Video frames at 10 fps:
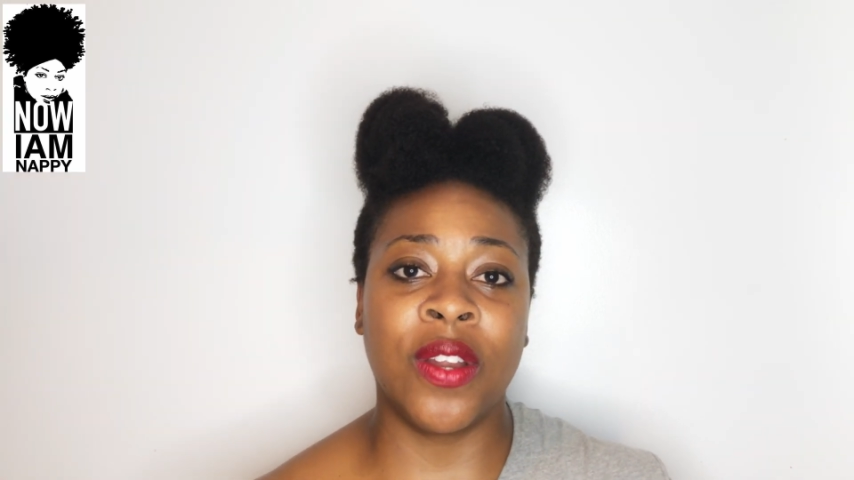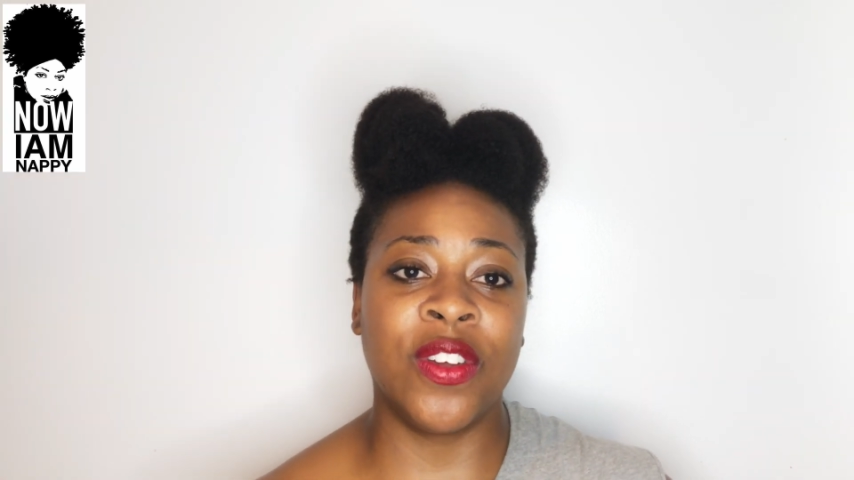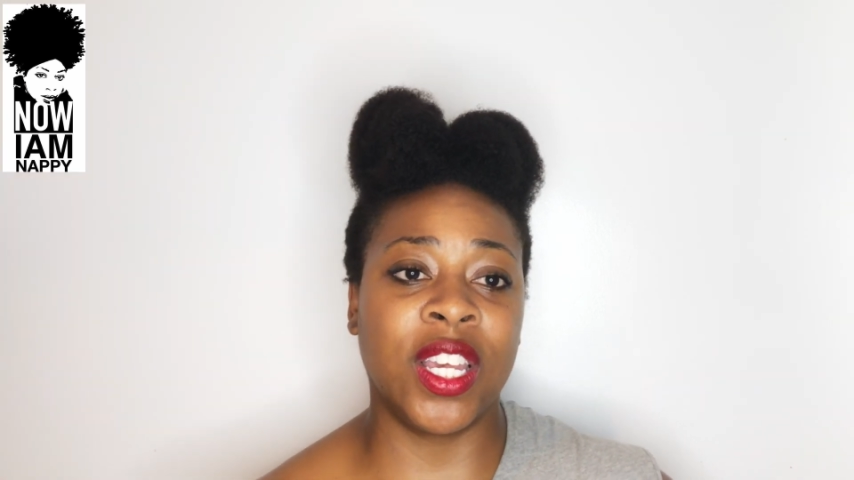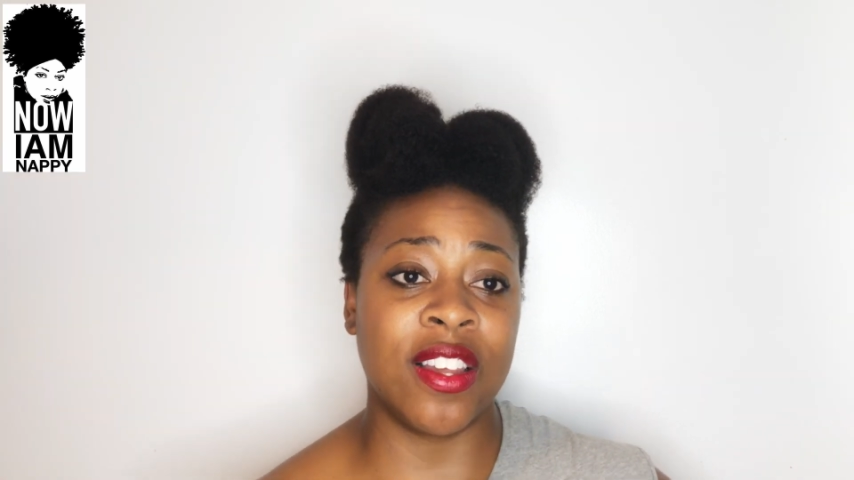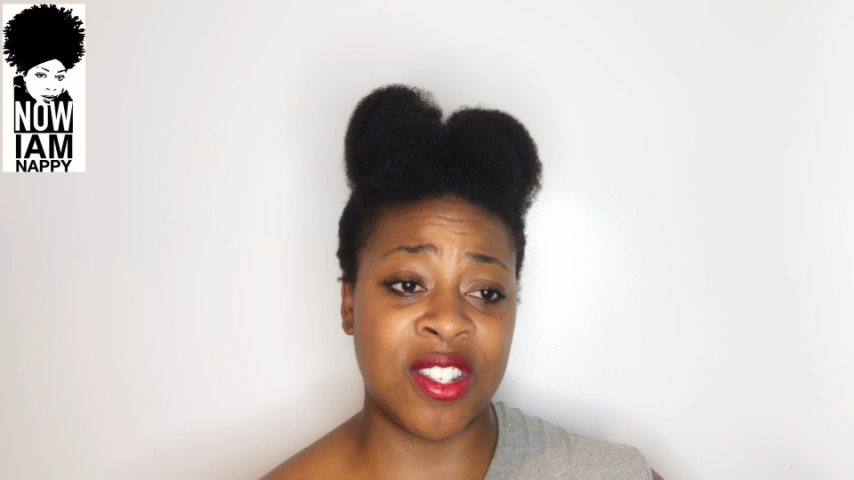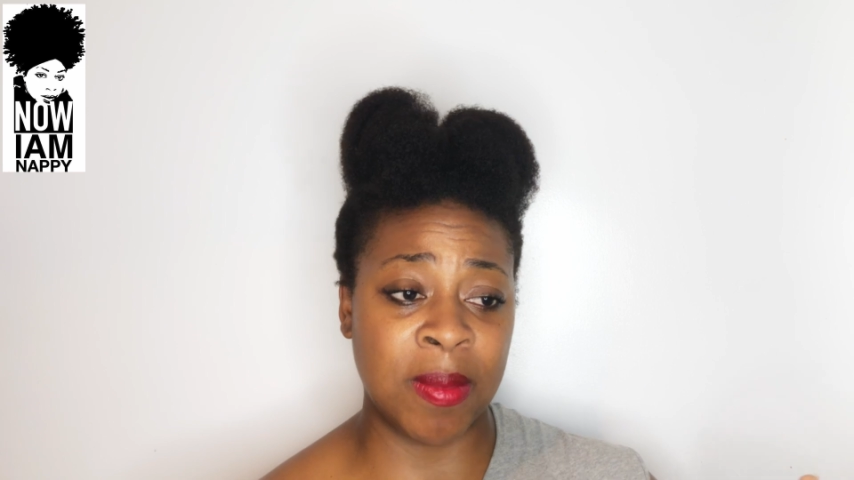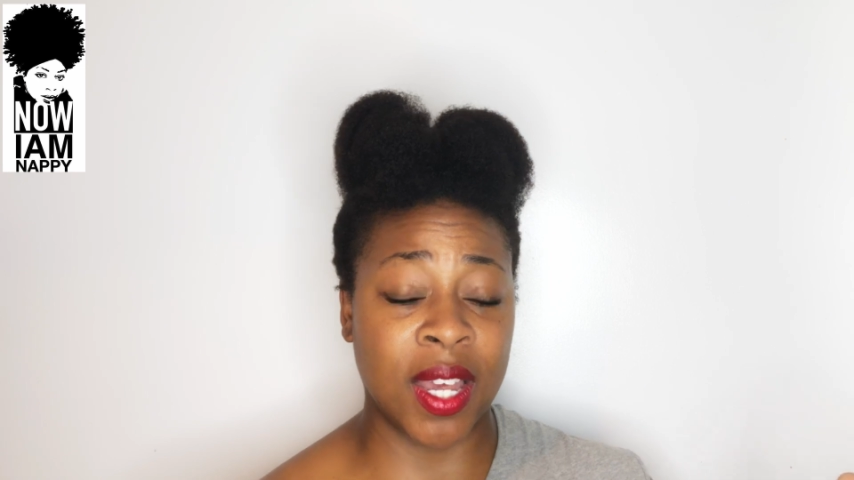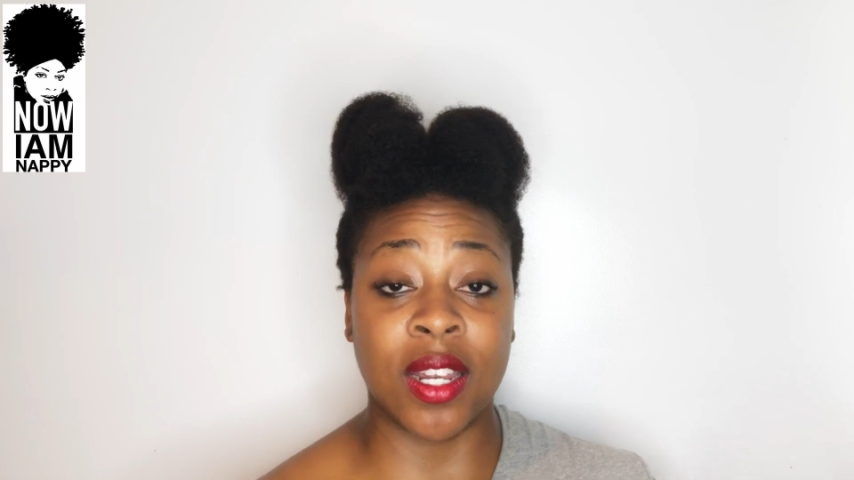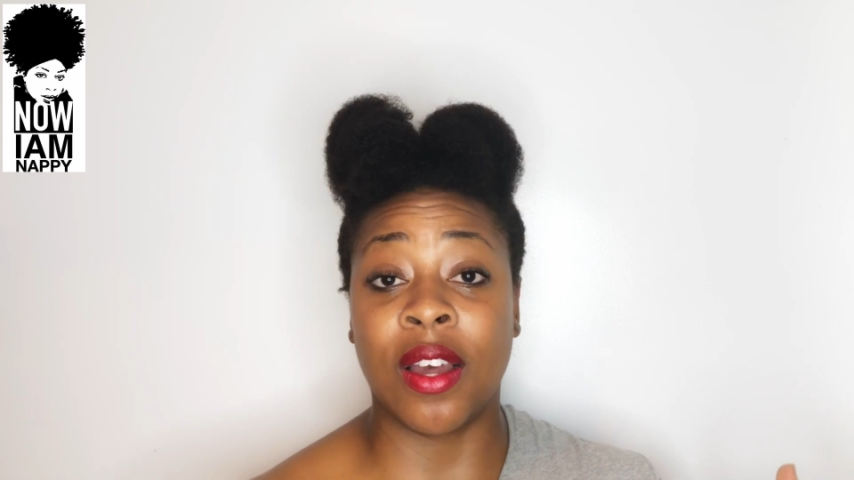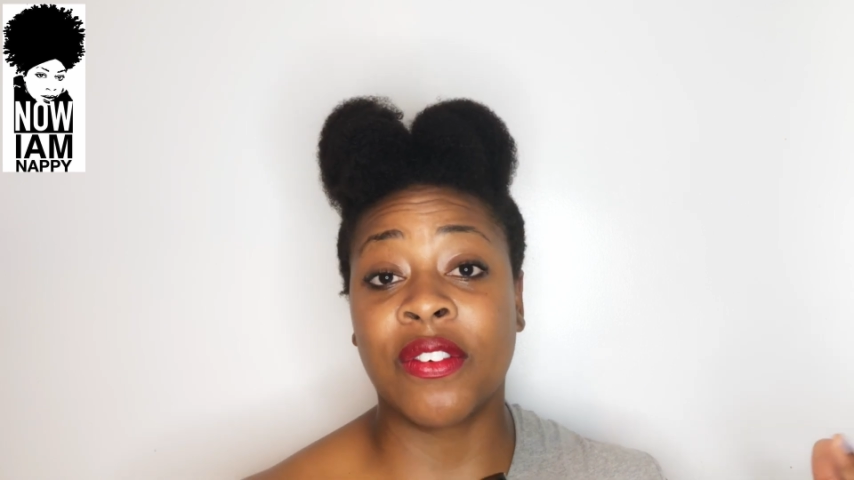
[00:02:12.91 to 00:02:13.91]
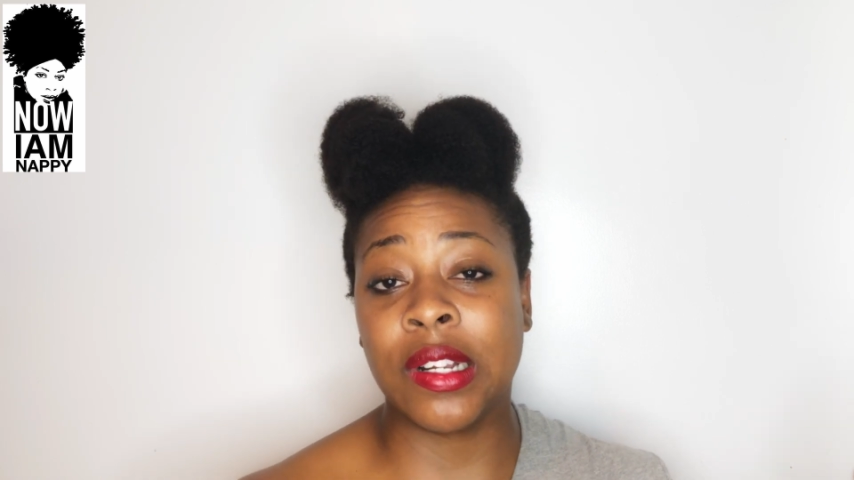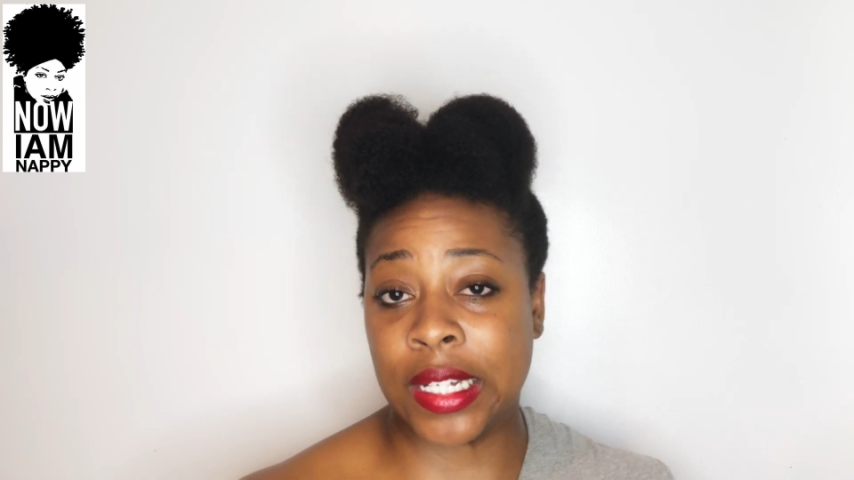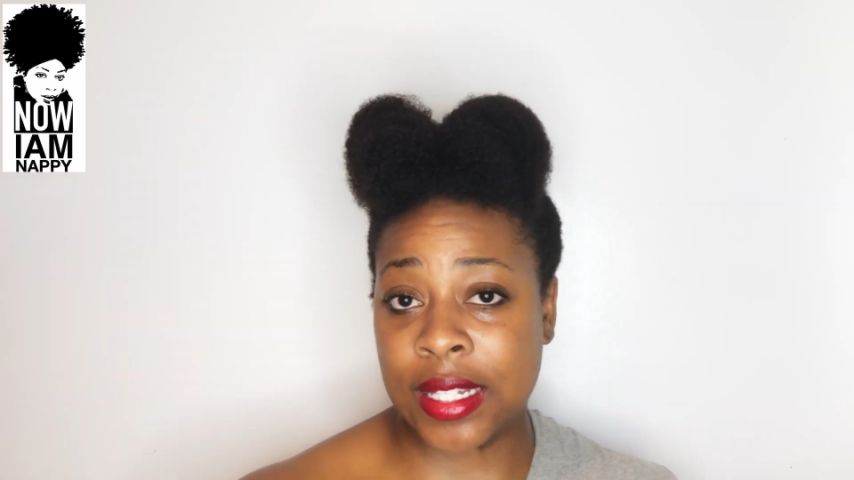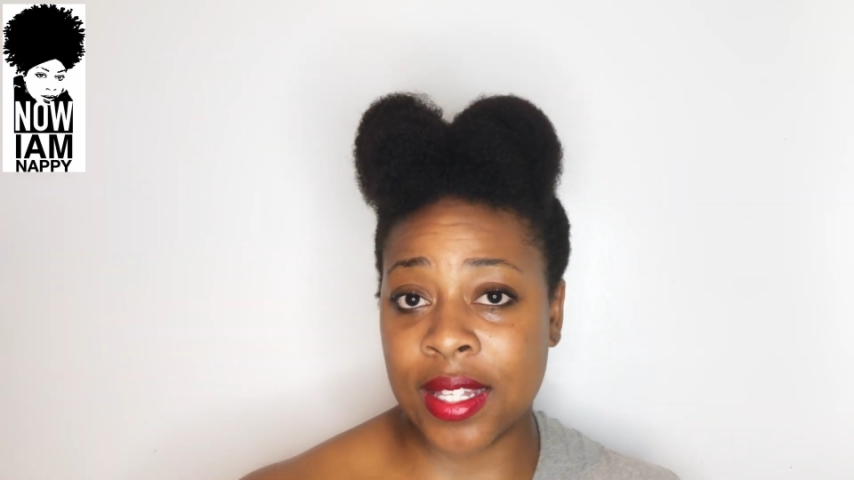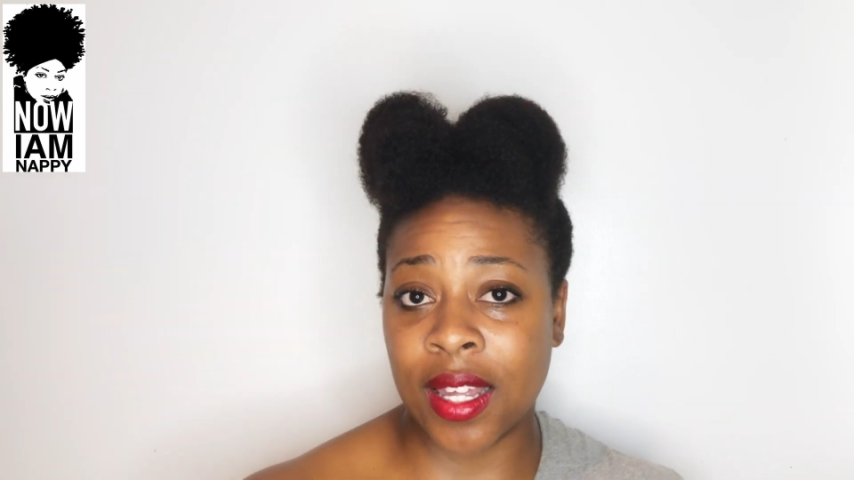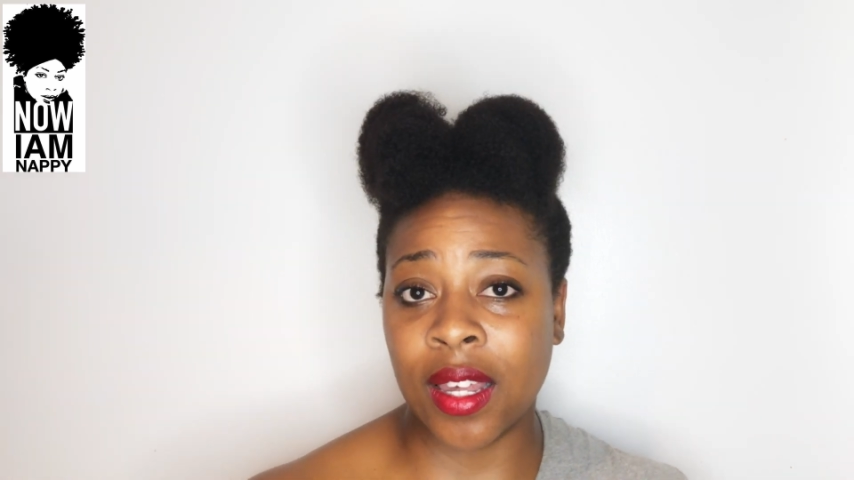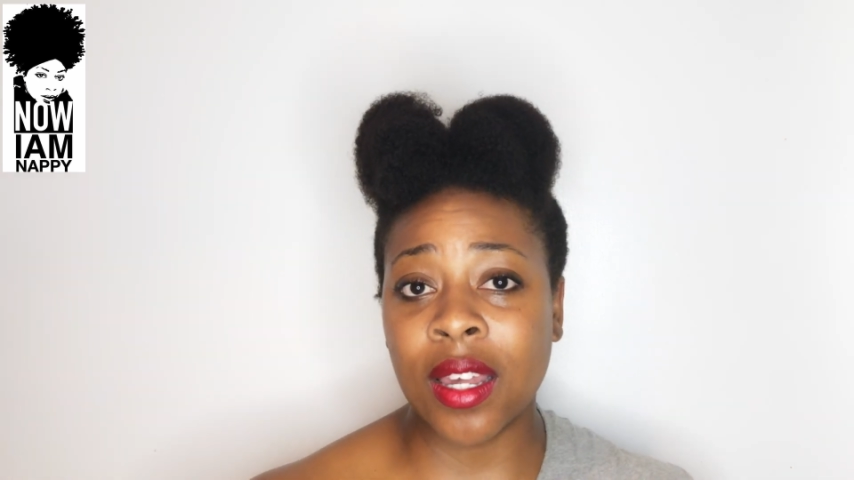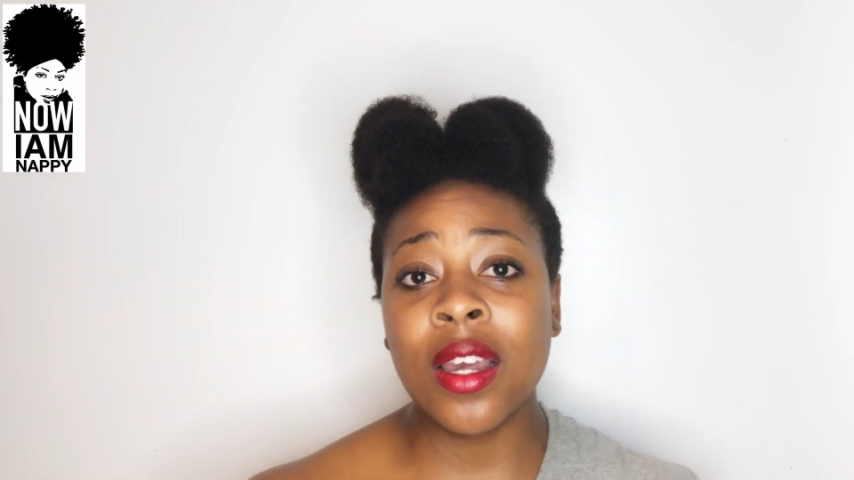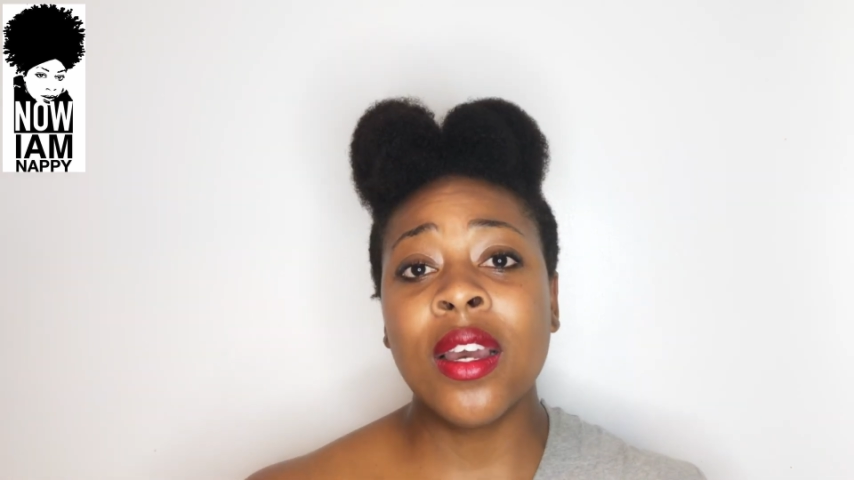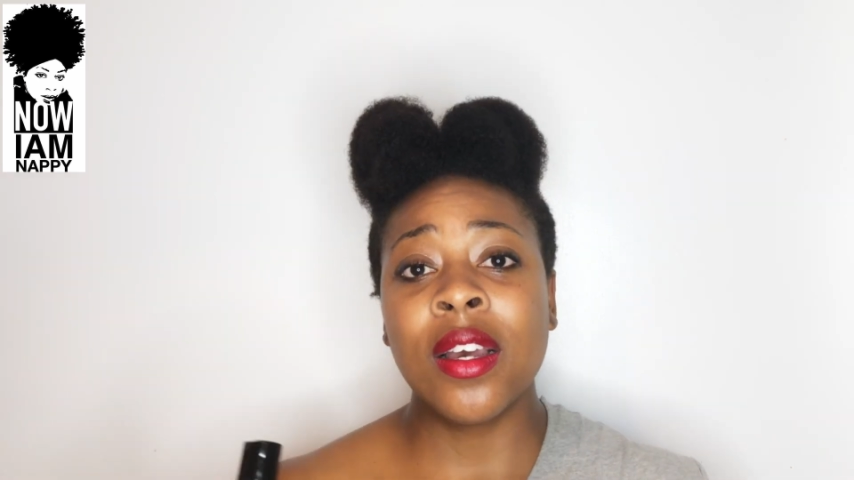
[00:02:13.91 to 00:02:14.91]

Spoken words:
if it gives me enough cleansing